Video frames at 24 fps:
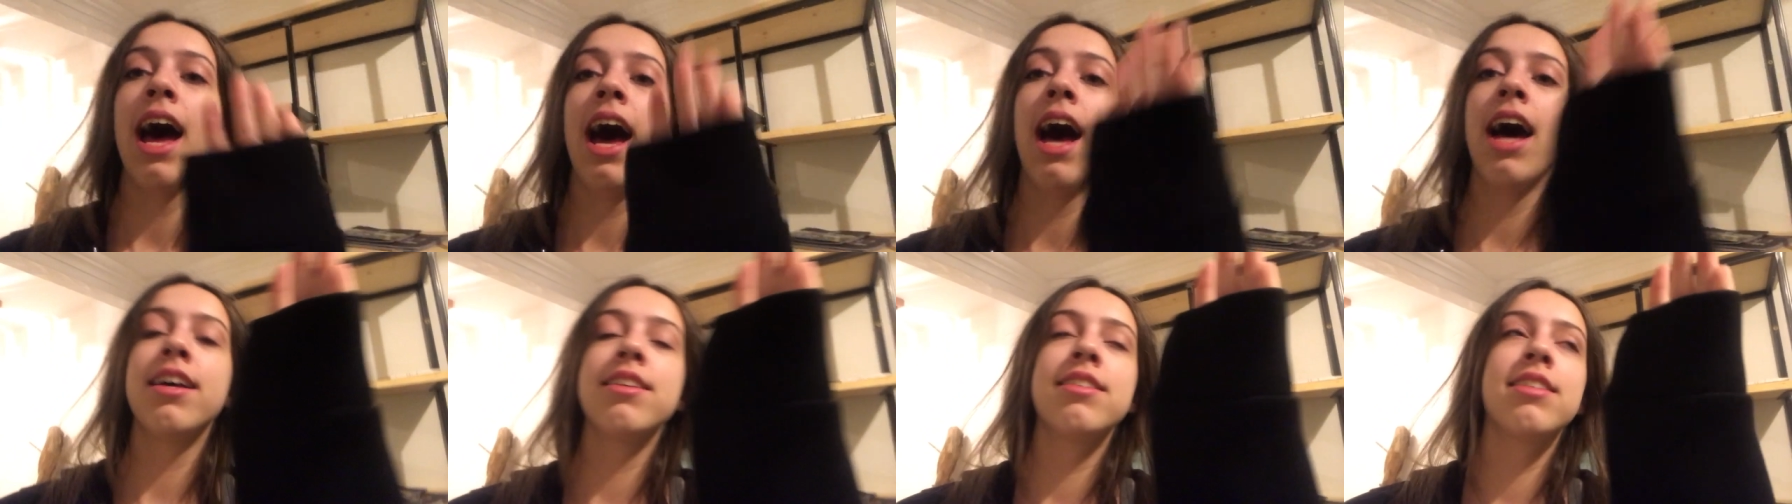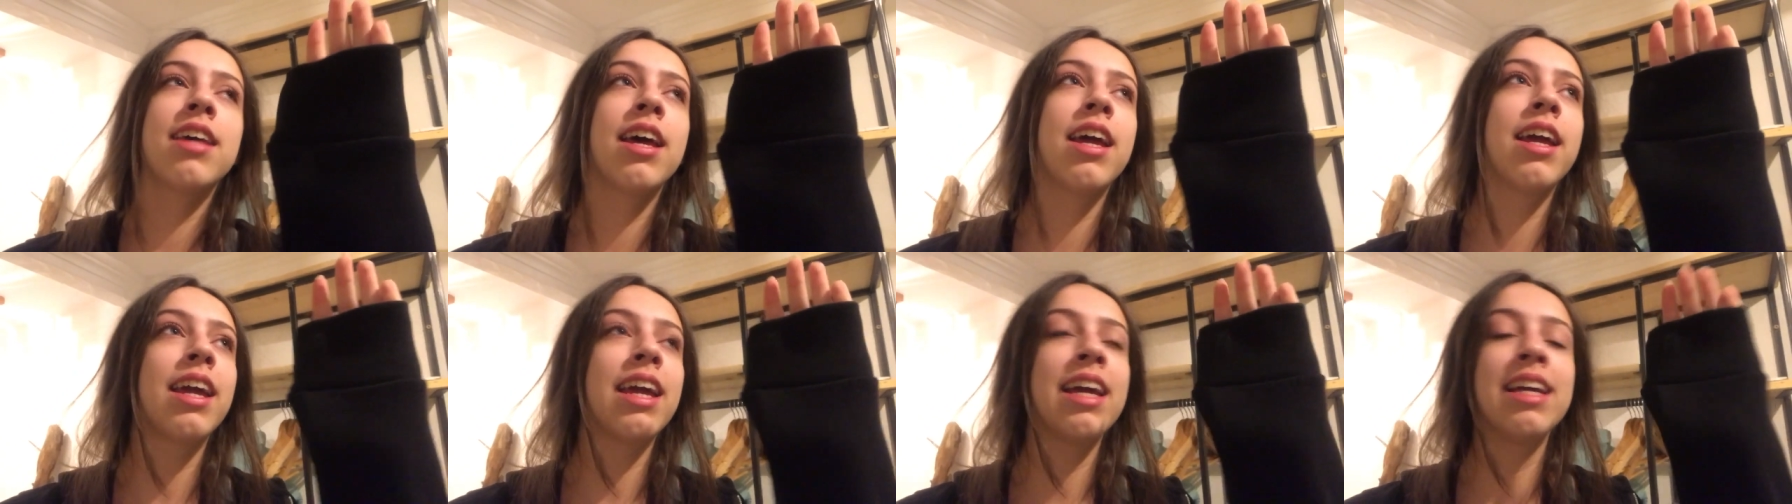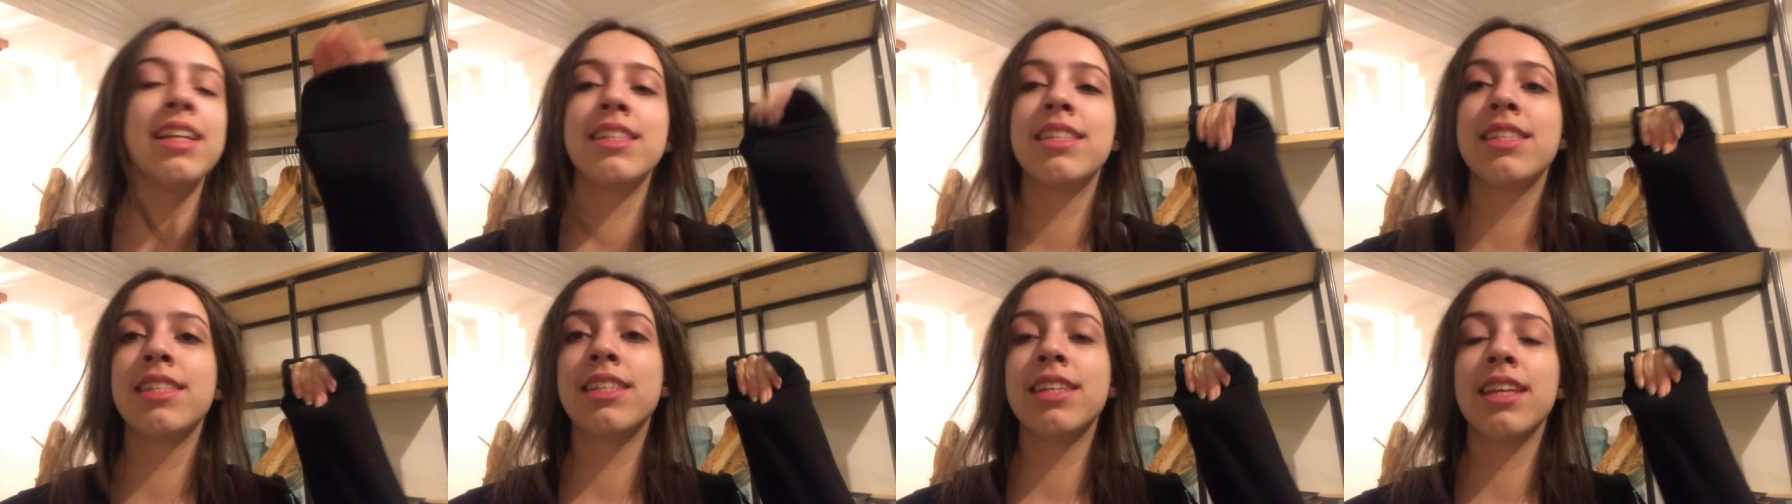has like
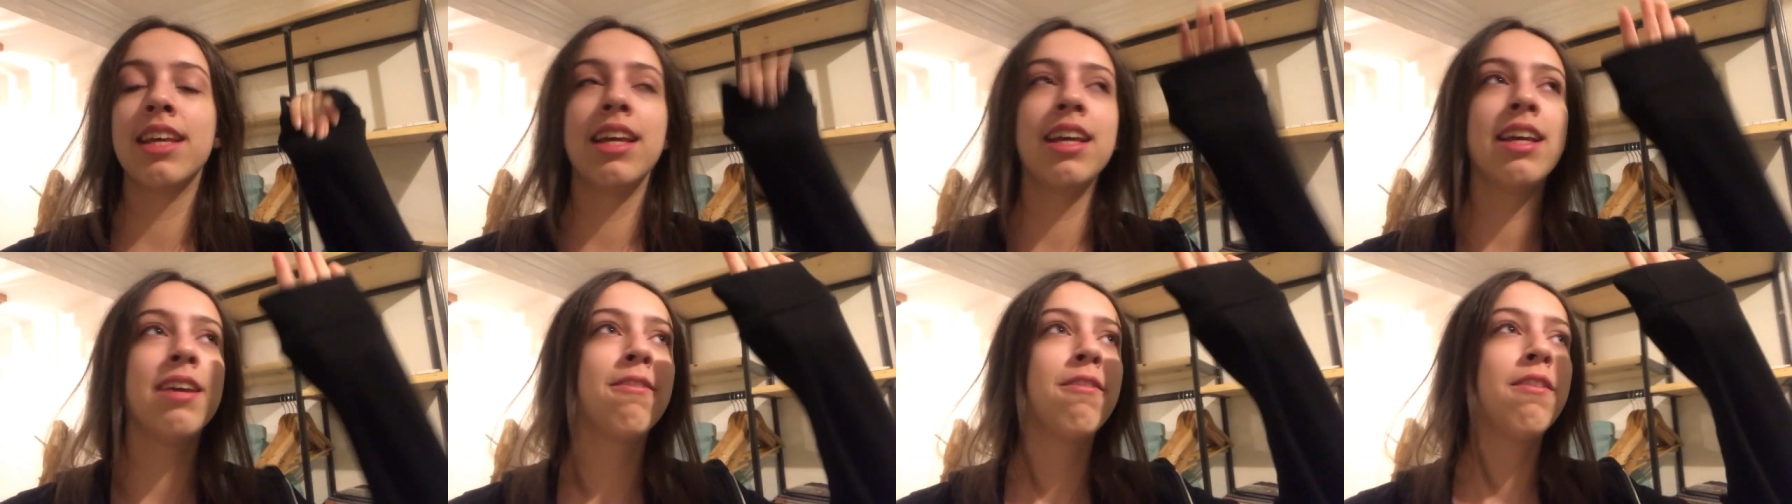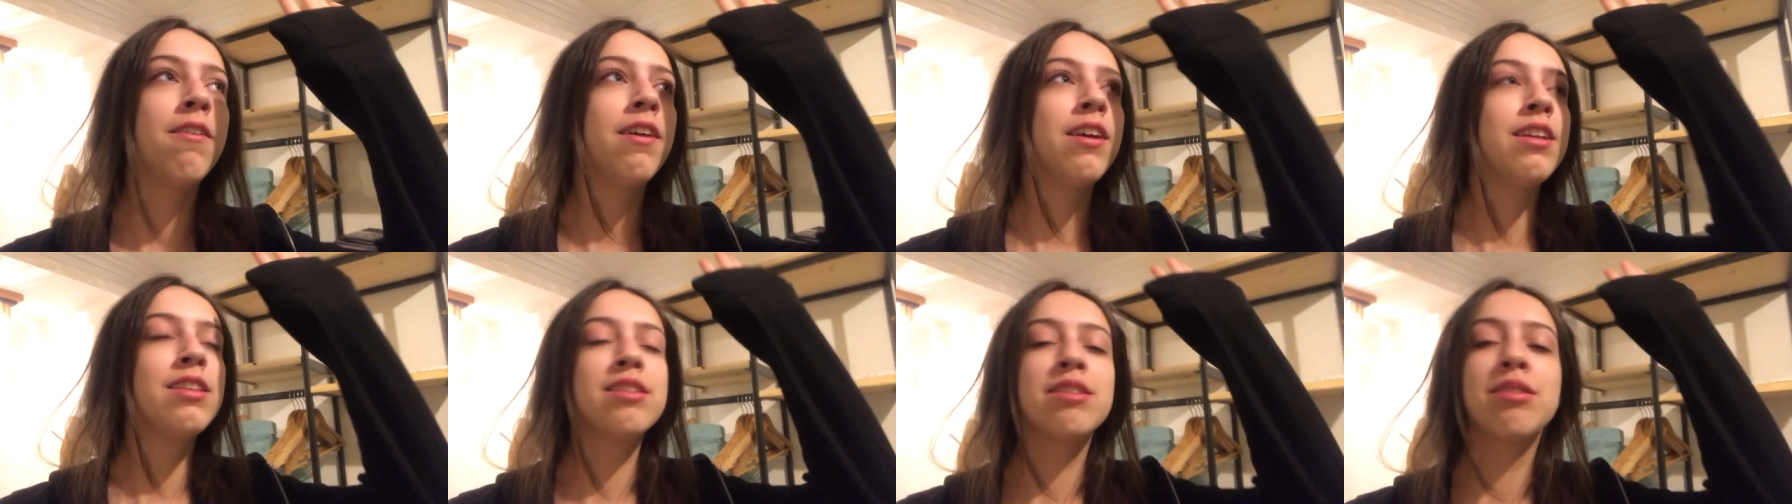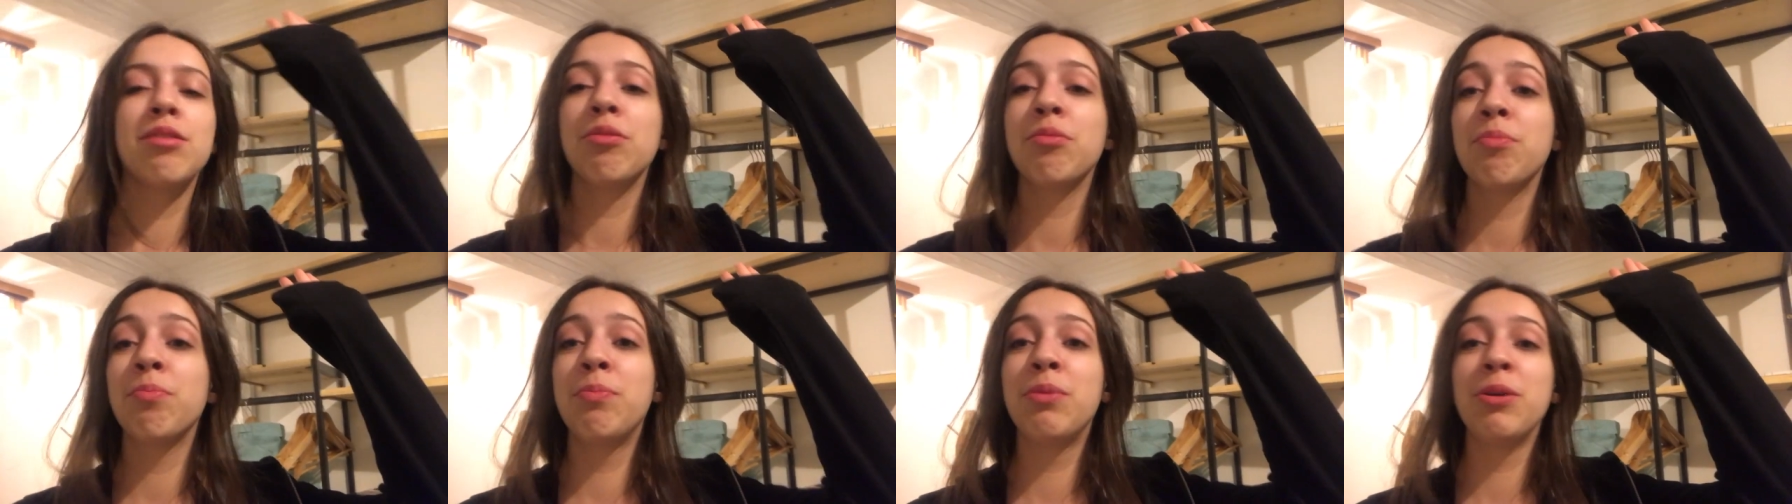it's it's
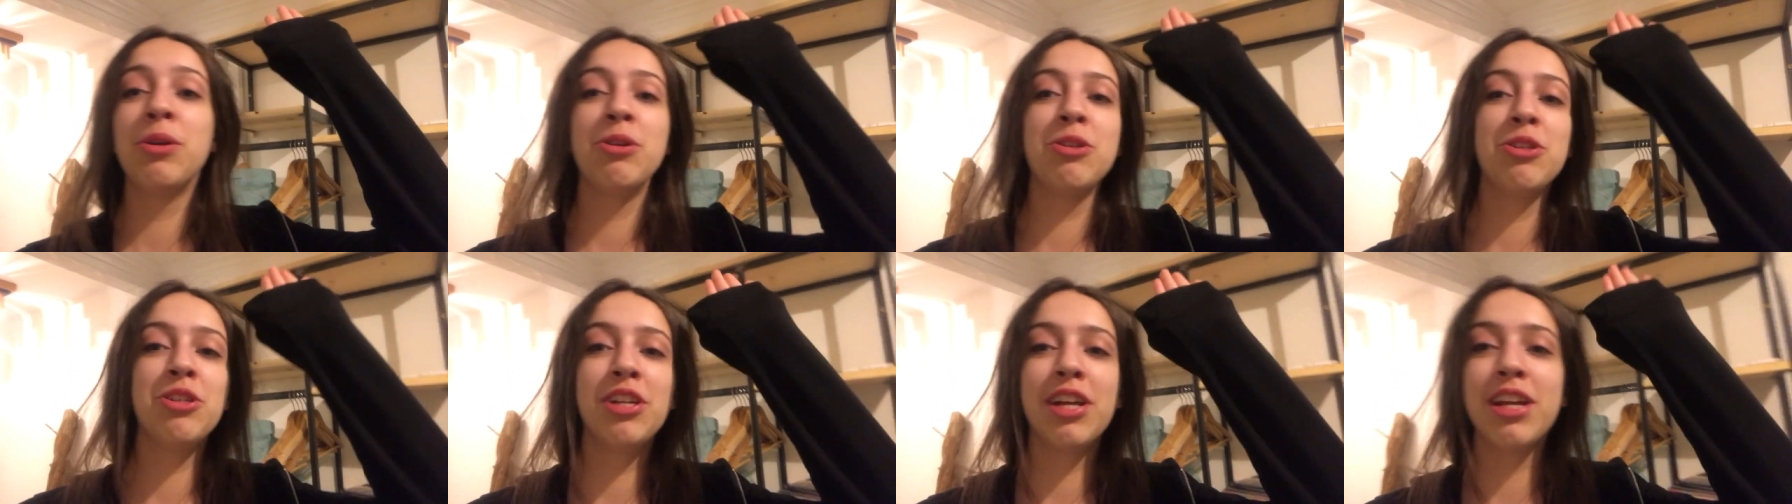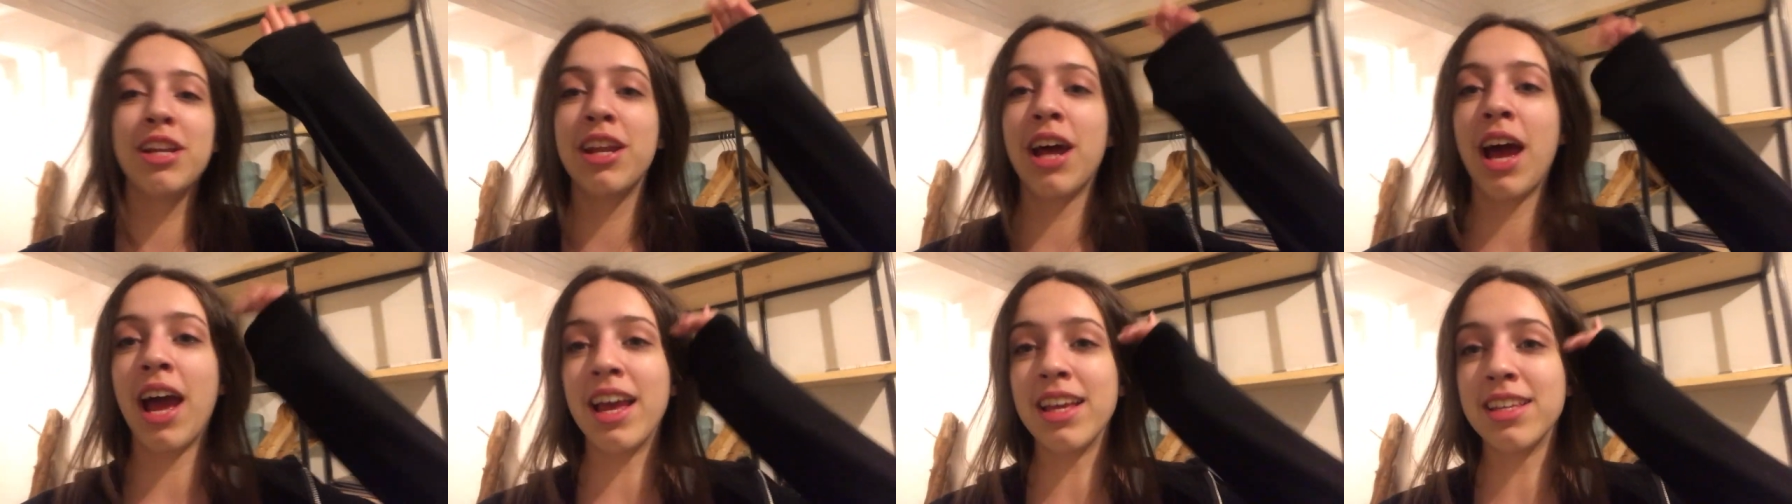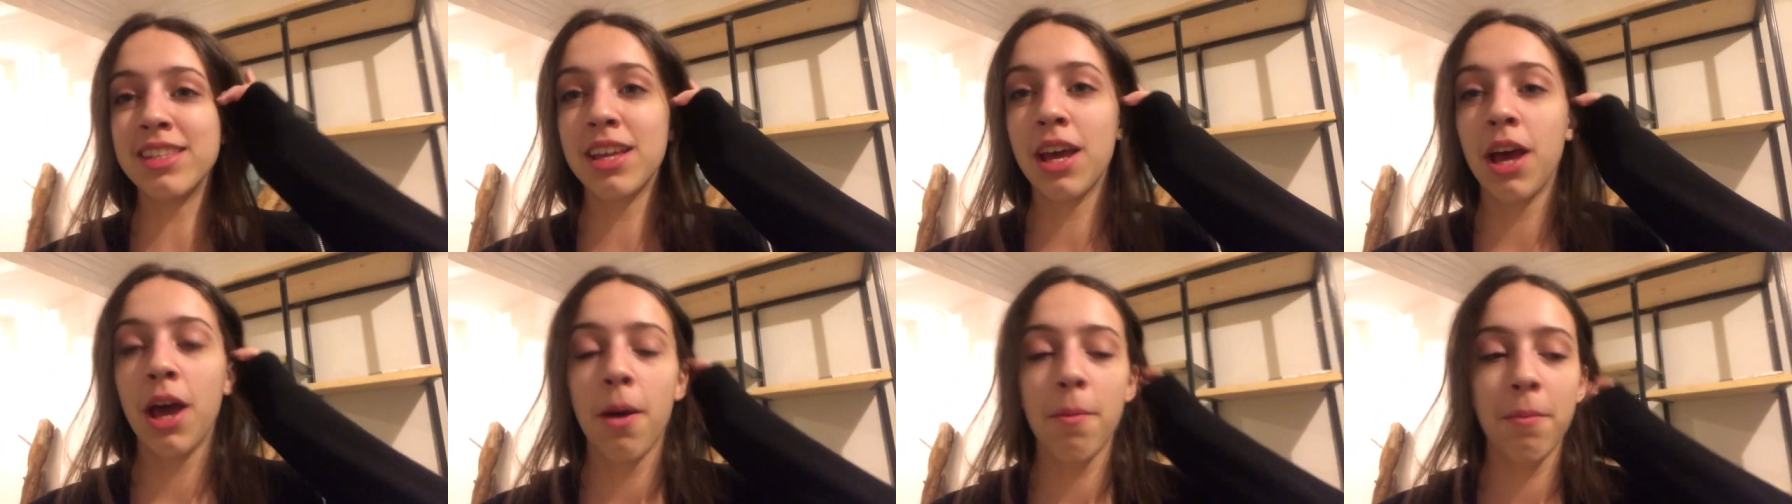all bougie and
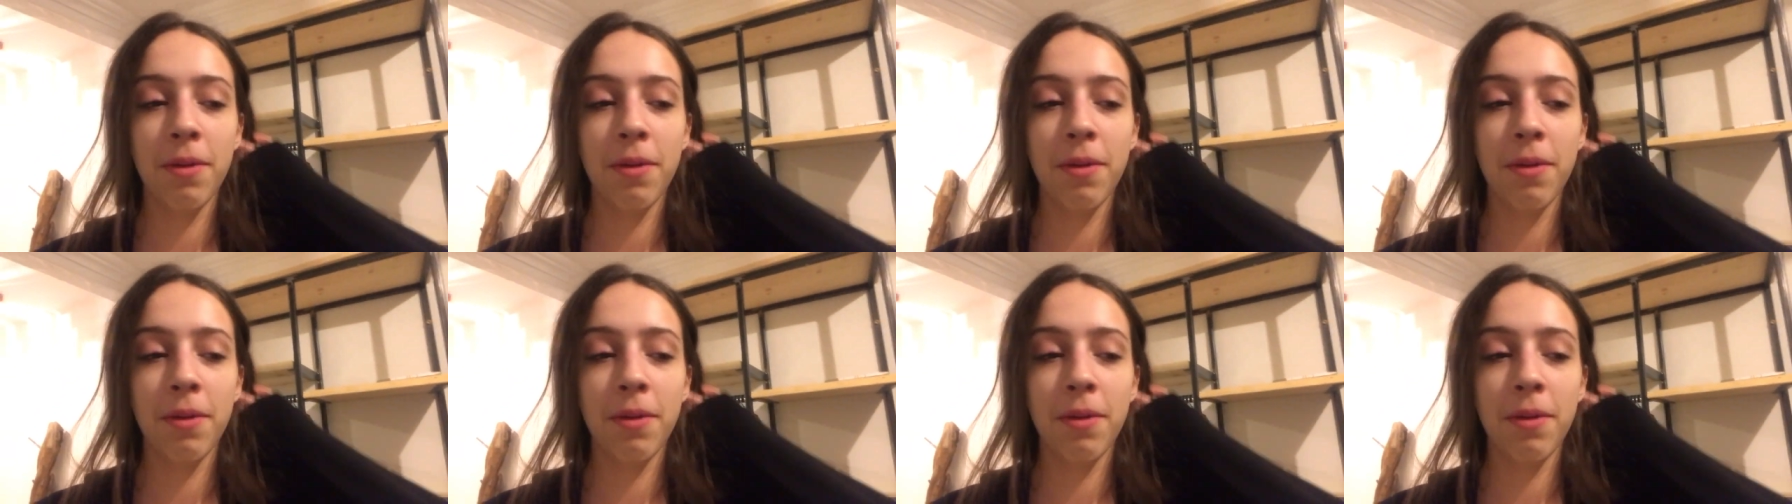nice,